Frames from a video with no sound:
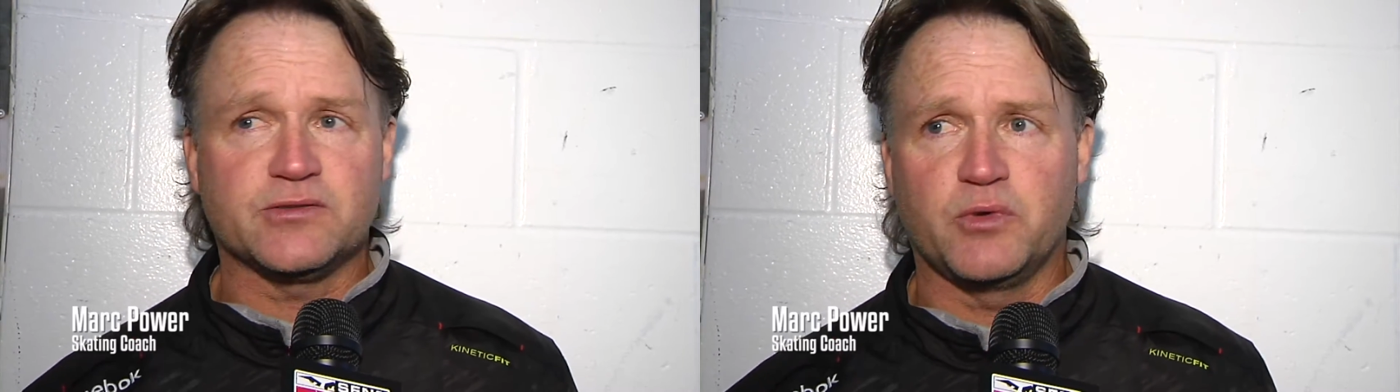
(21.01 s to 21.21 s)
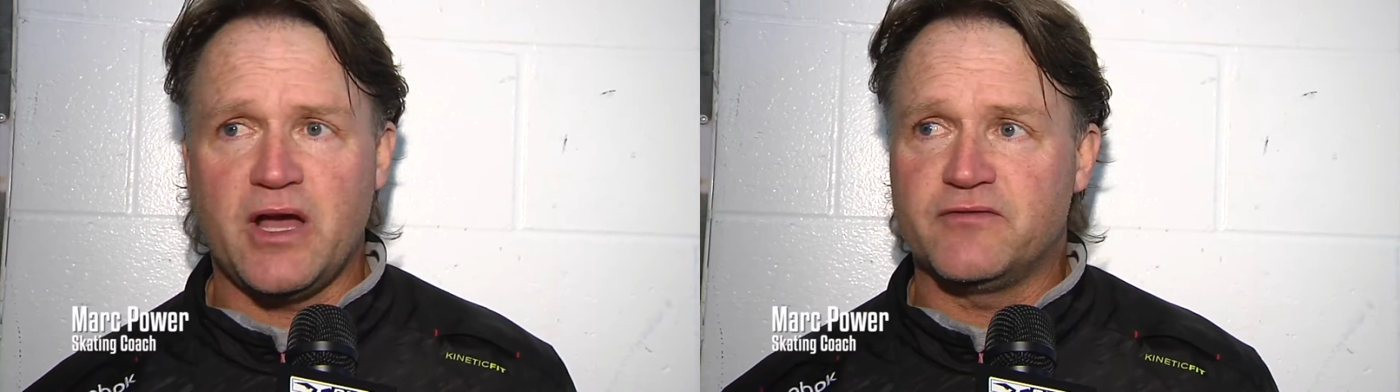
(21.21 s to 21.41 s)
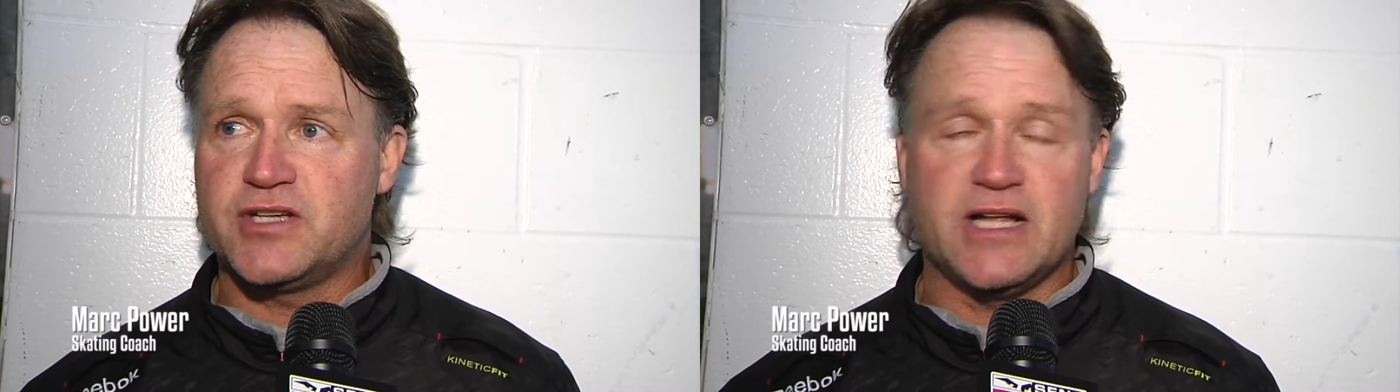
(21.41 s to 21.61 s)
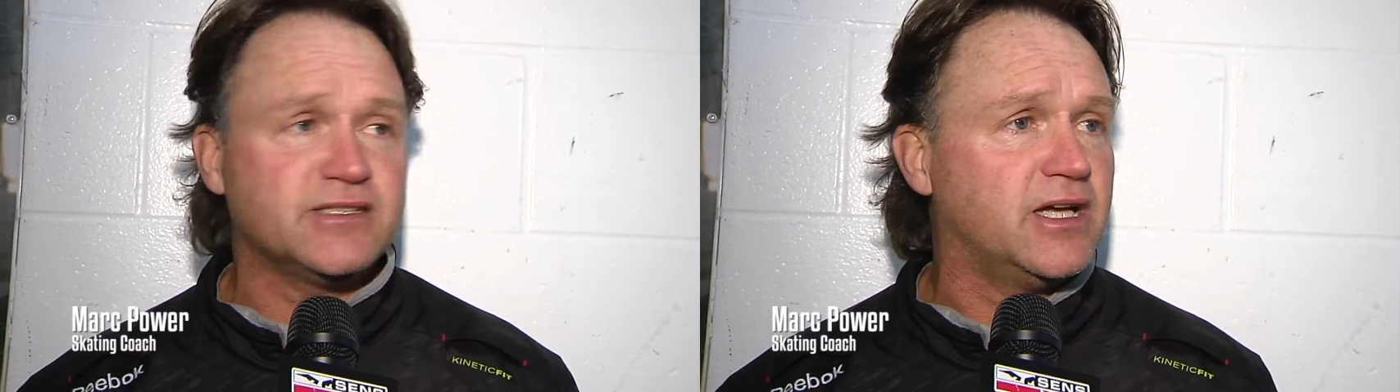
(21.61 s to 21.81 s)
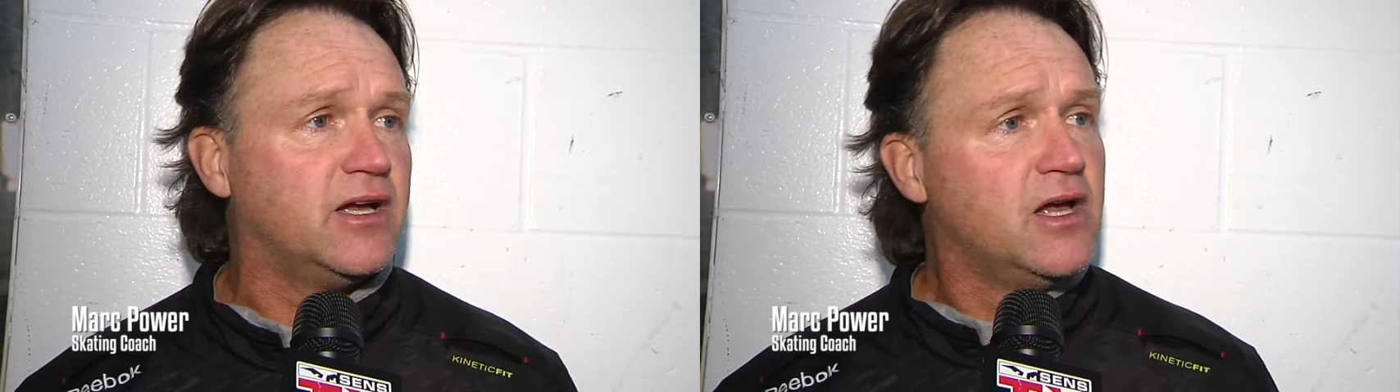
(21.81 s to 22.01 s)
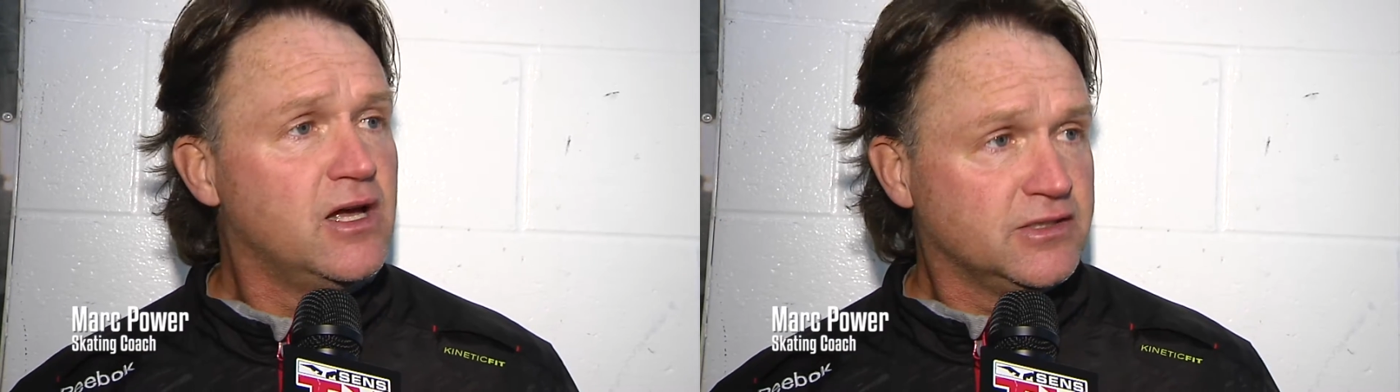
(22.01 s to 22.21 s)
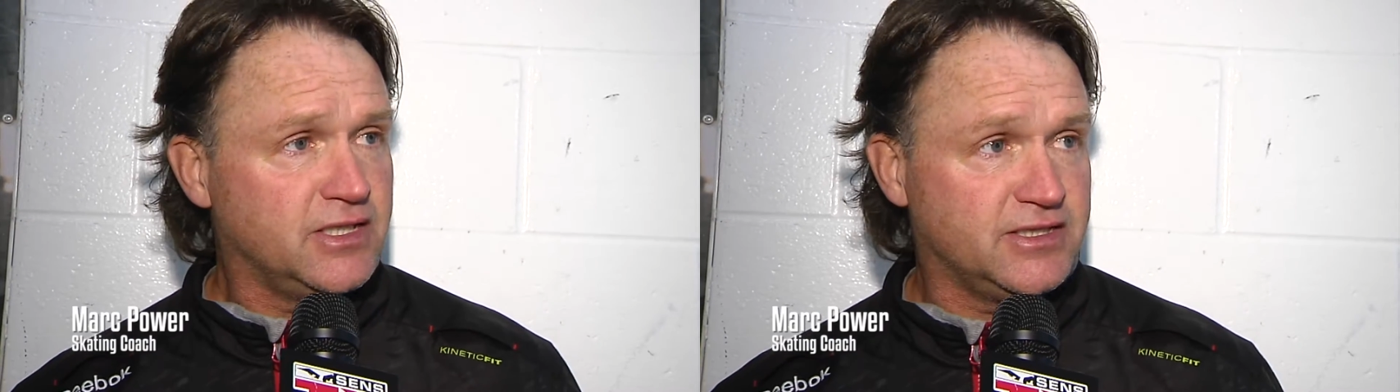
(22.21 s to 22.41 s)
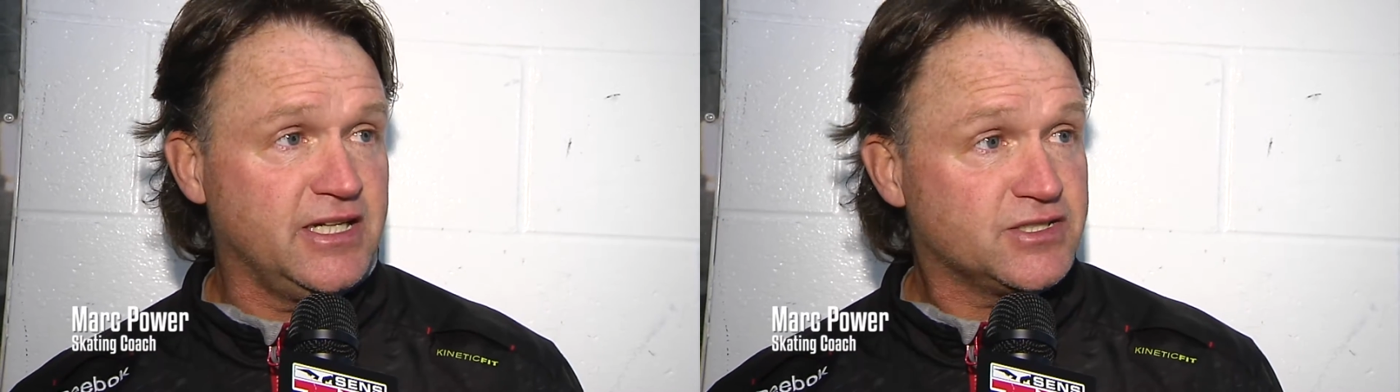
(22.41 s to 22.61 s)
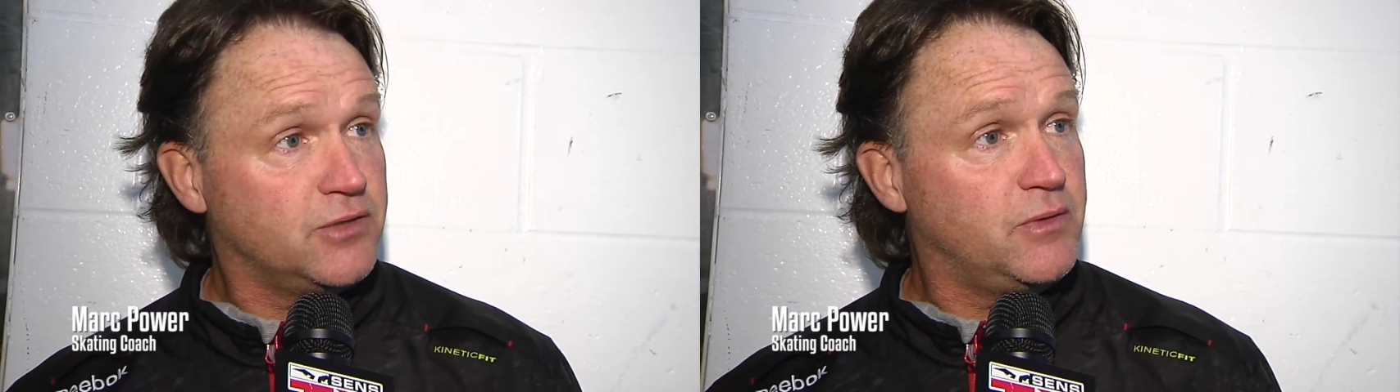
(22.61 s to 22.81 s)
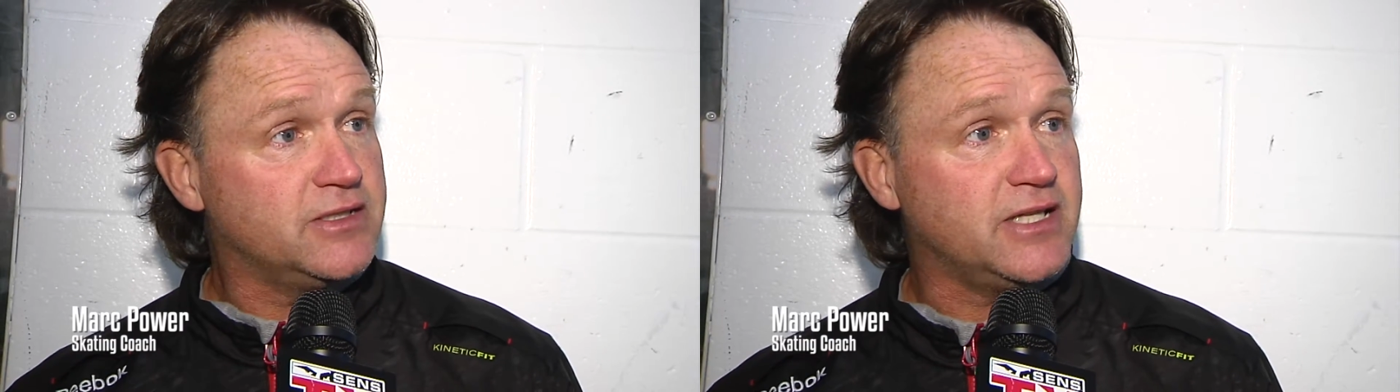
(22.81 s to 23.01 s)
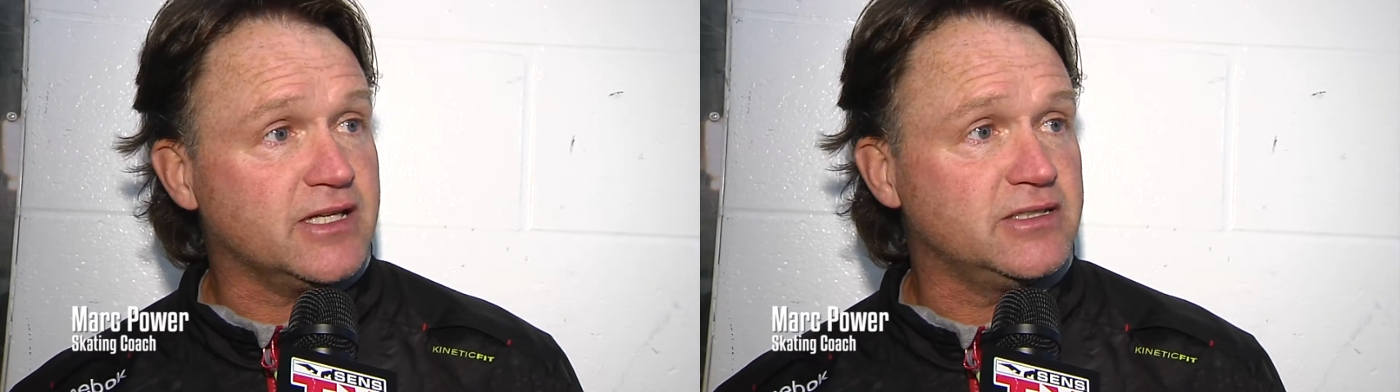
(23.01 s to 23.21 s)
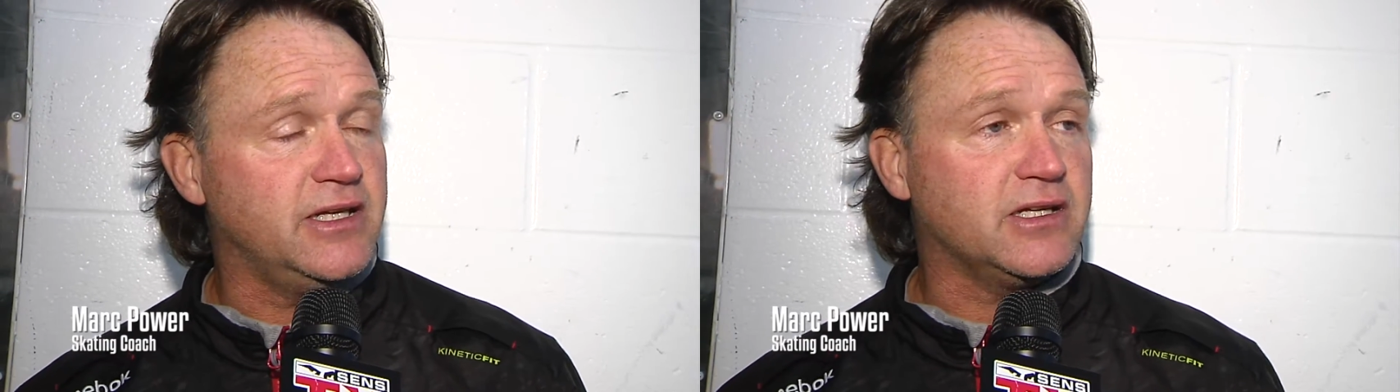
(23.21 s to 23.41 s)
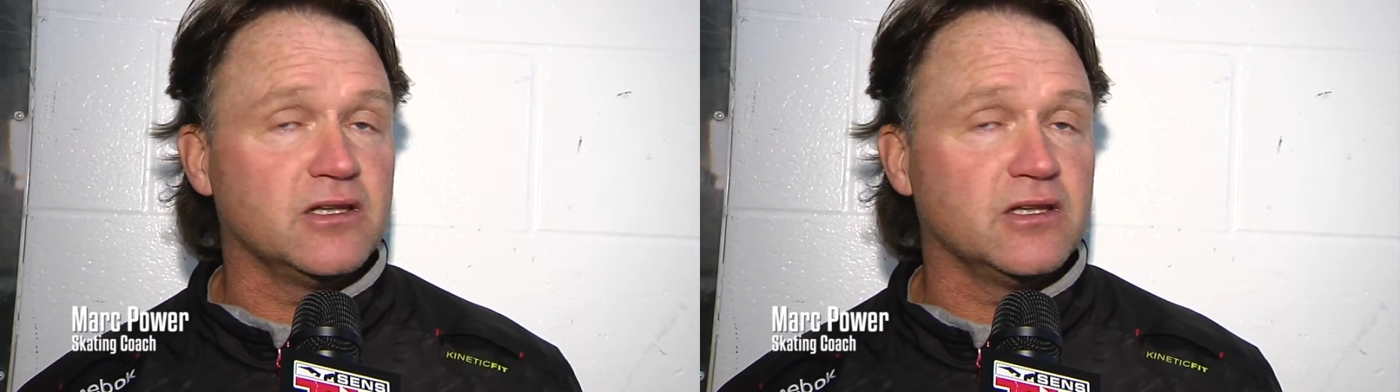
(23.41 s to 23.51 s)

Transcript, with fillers: So we have a chance to, to teach them the technique.